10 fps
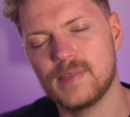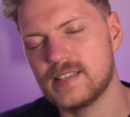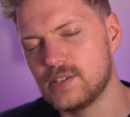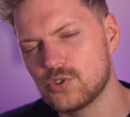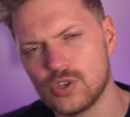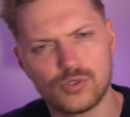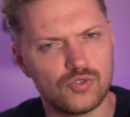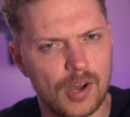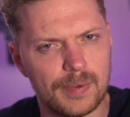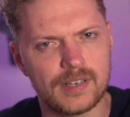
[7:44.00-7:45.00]
As usual,
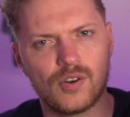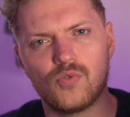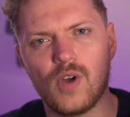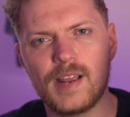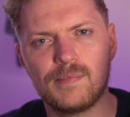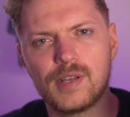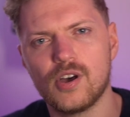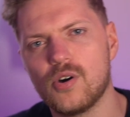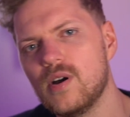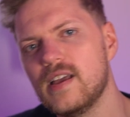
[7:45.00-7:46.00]
drop it right
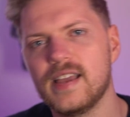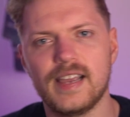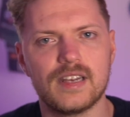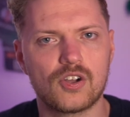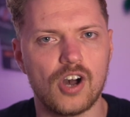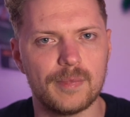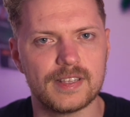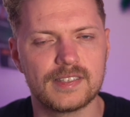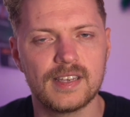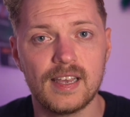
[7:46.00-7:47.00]
below in the
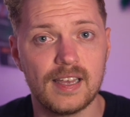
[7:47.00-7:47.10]
comments.